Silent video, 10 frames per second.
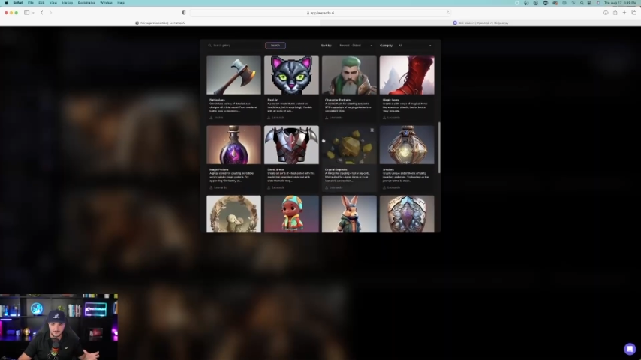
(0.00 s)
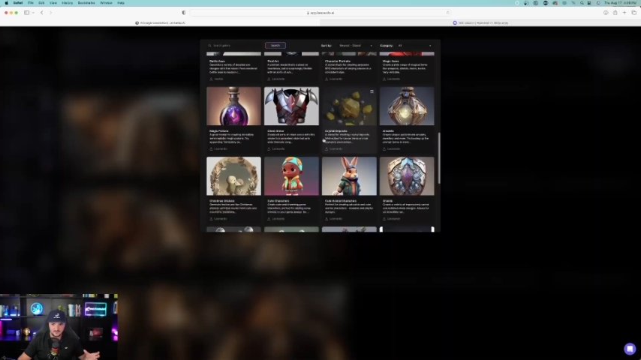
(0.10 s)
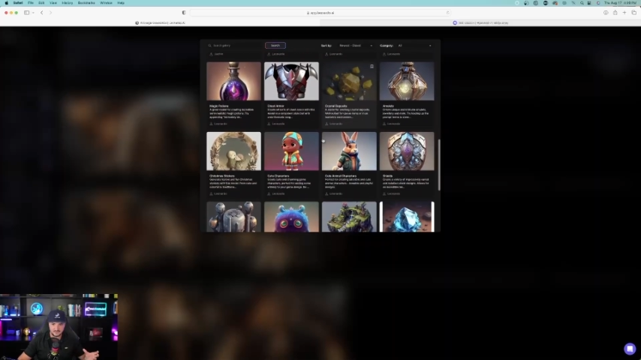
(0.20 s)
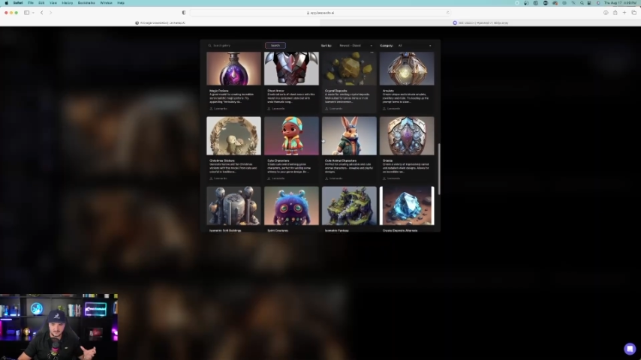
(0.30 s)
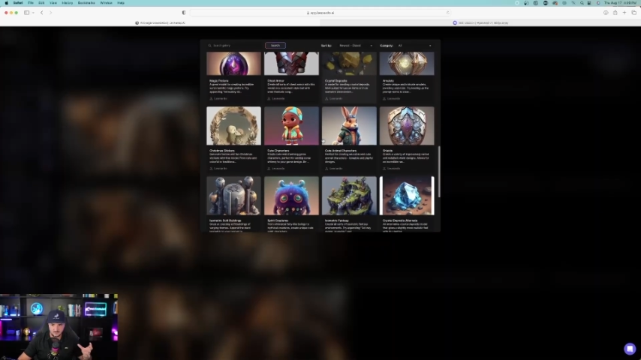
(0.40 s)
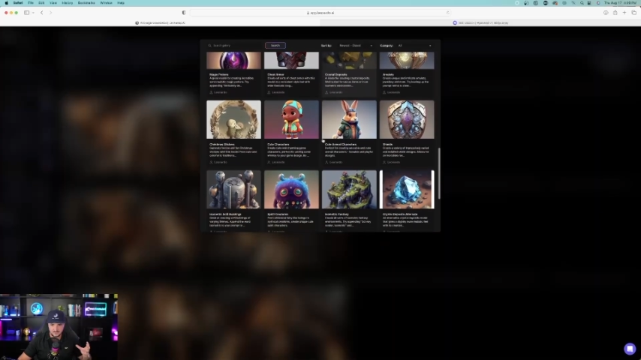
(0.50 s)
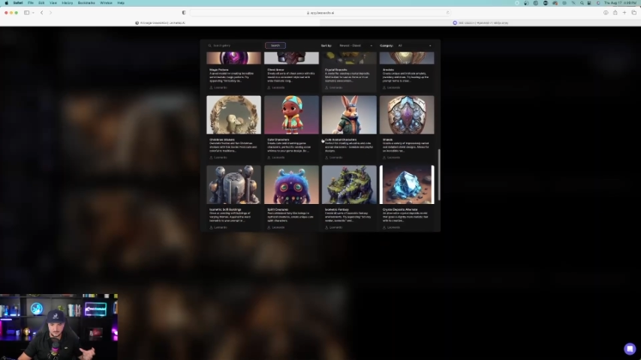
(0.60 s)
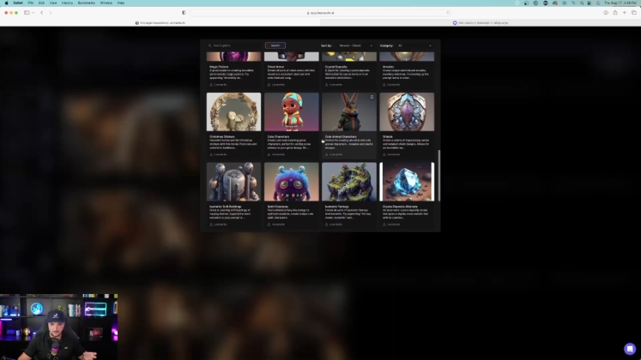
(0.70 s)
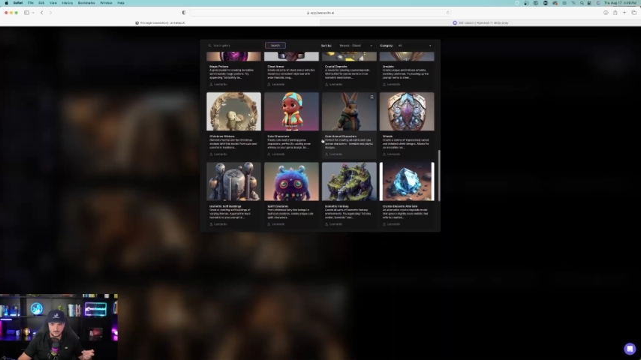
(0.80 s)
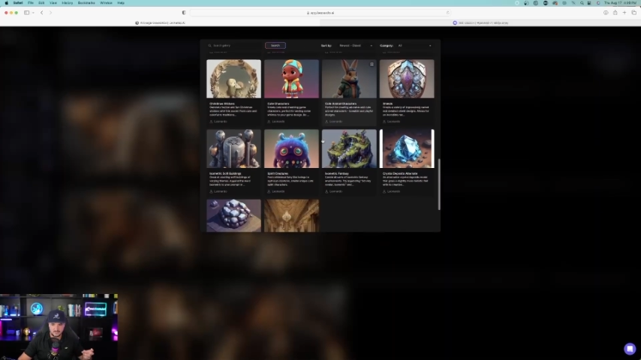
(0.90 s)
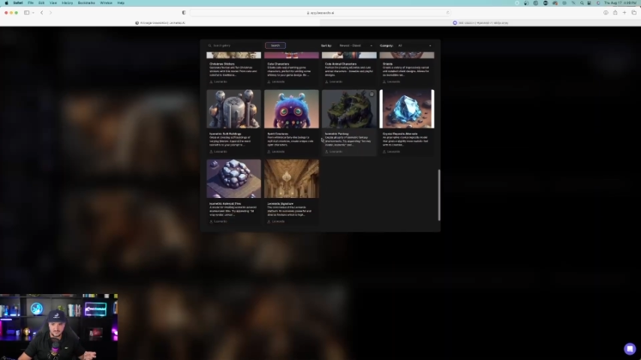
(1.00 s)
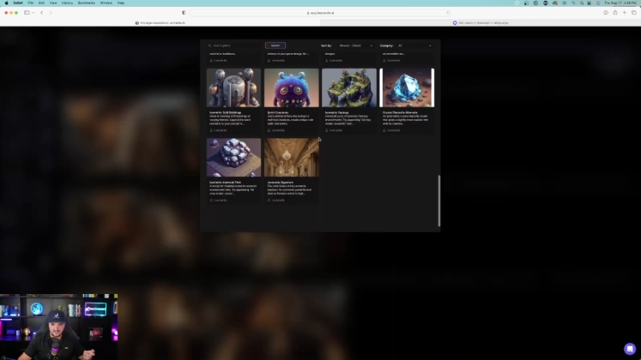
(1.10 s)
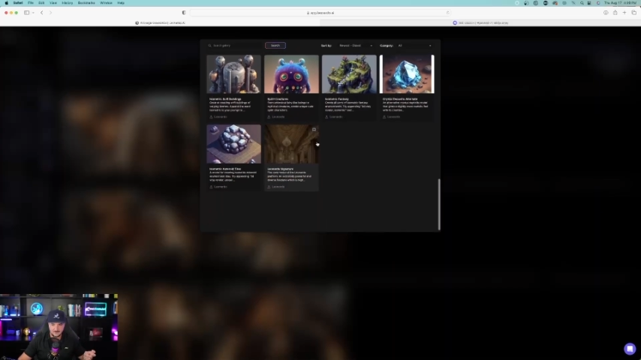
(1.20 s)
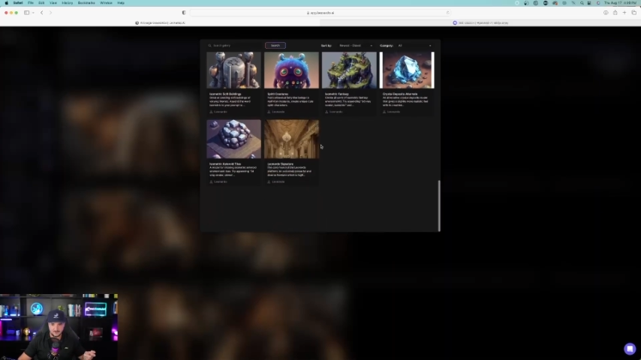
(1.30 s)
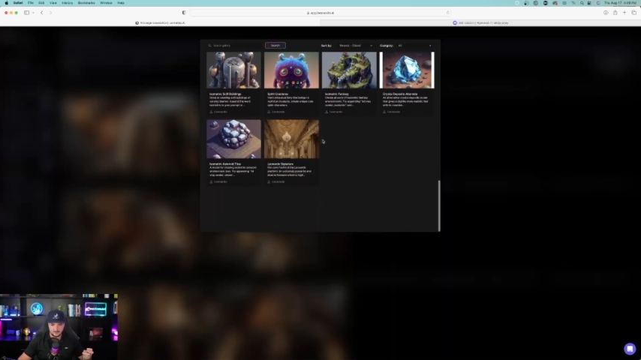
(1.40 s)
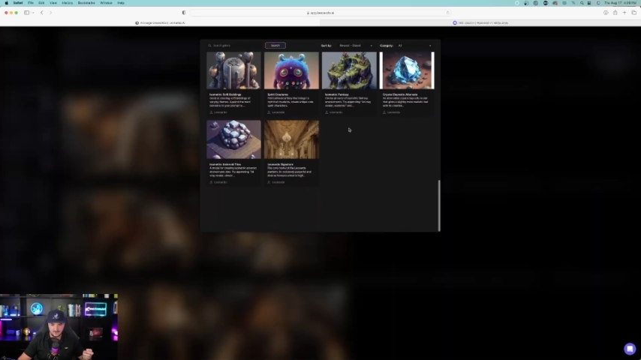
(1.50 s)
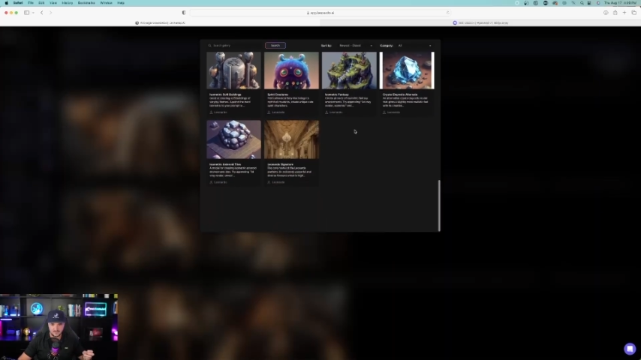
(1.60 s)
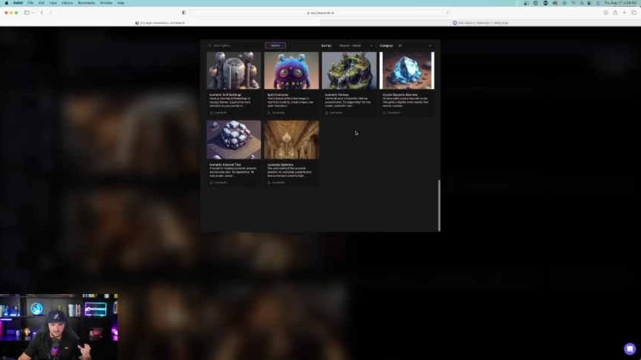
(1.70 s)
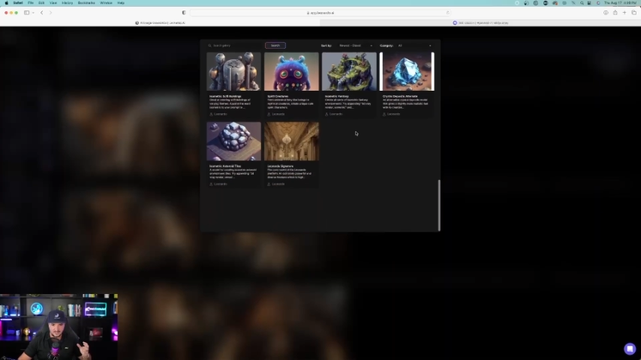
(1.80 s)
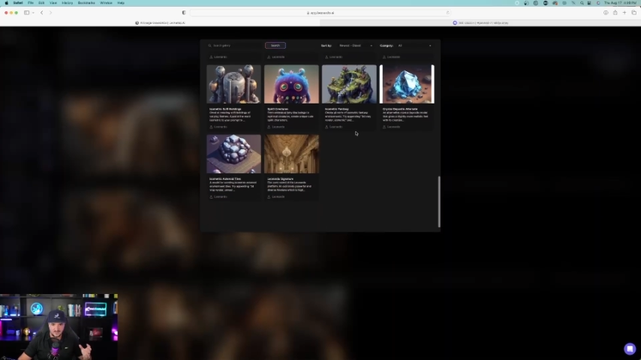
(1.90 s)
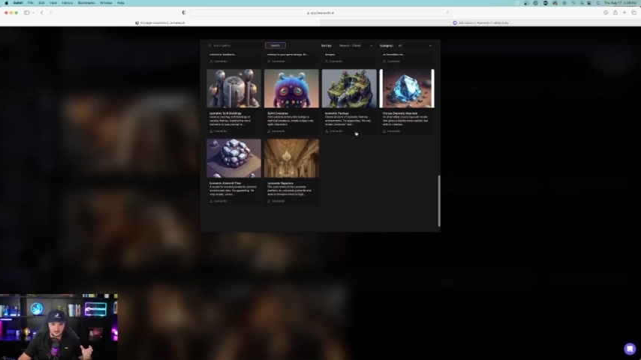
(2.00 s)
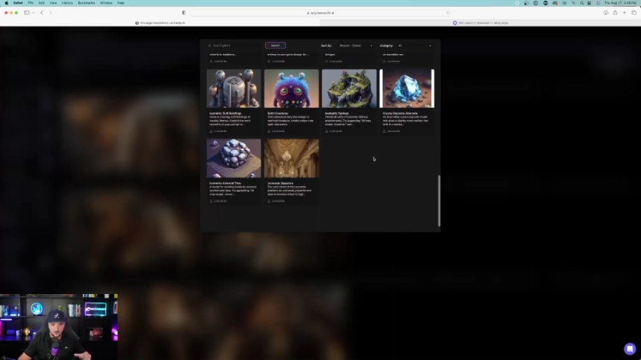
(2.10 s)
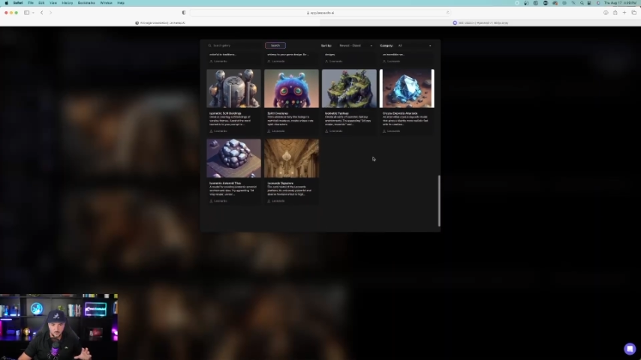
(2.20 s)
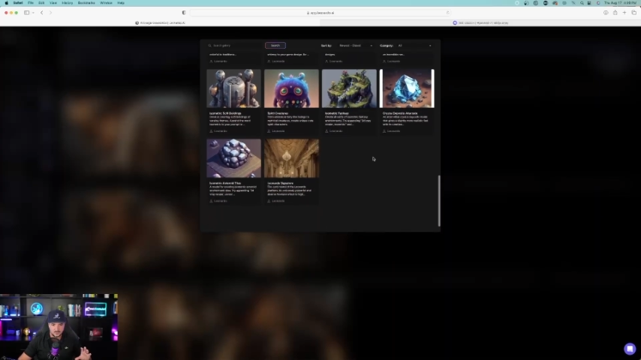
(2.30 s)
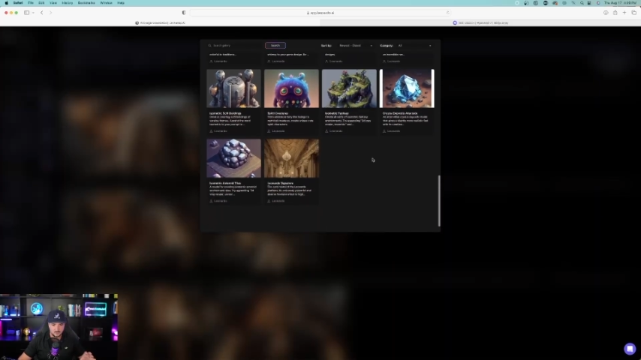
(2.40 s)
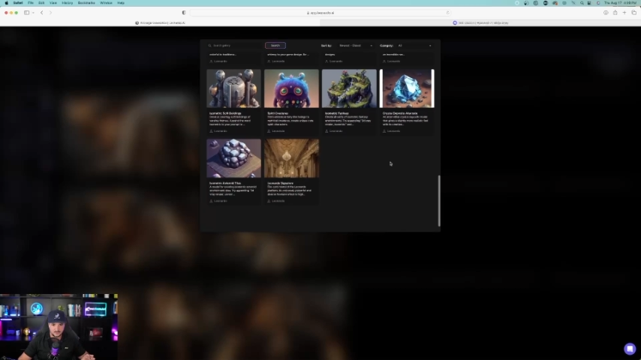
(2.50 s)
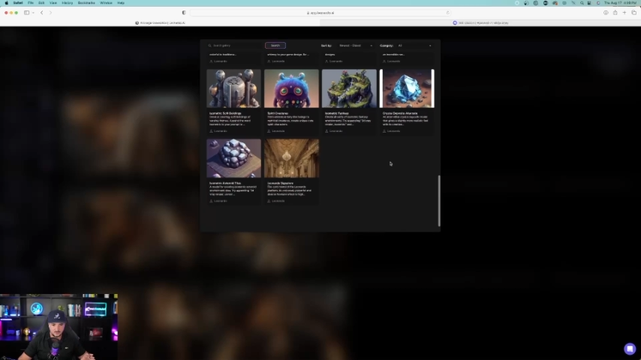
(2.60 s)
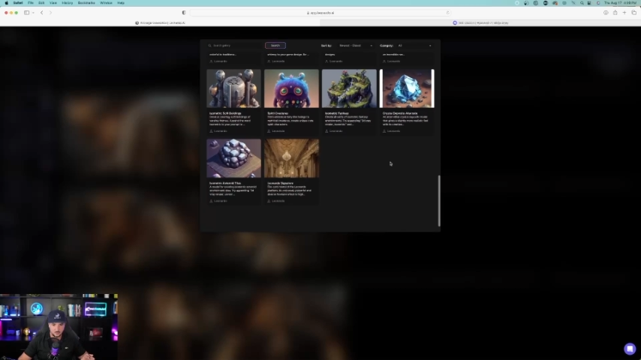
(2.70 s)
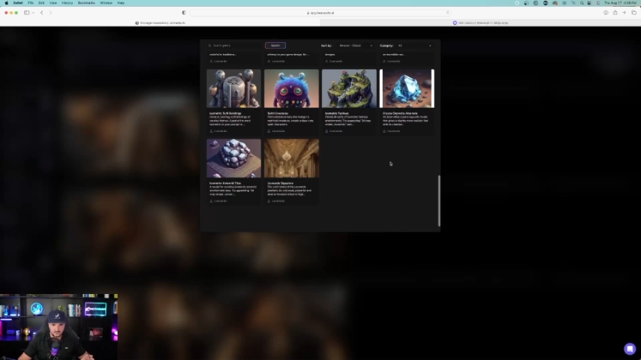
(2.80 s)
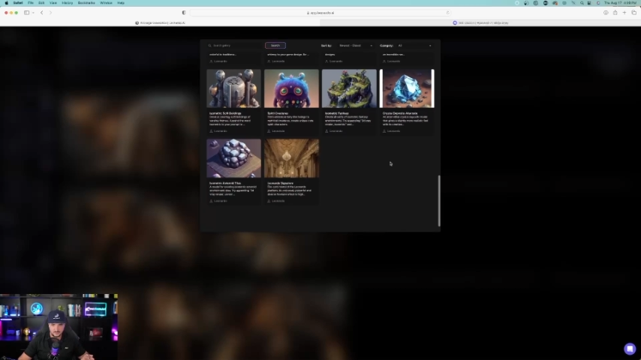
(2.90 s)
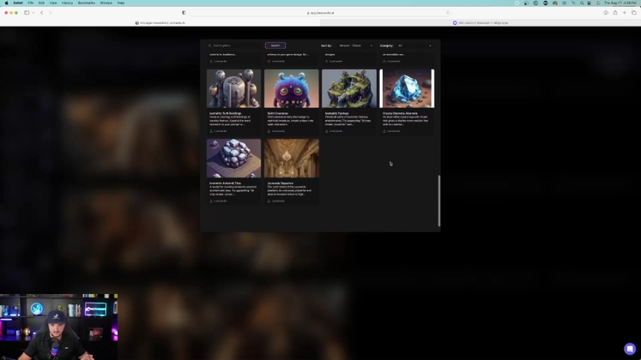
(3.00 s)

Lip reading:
No face is visible, so there are no lips to read.